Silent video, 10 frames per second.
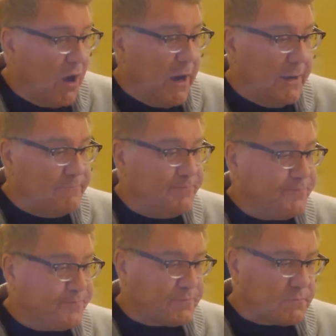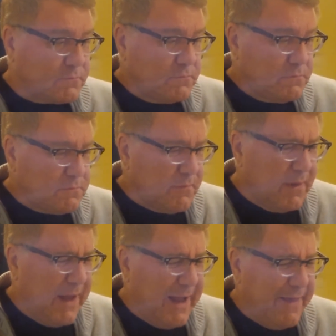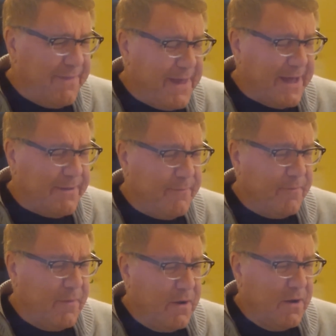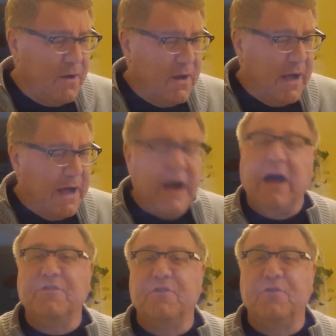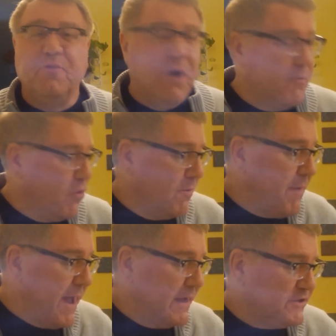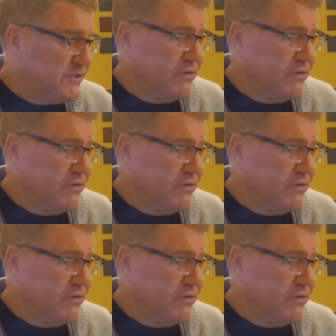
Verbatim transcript: Um, and then uh, I'll do one more batch.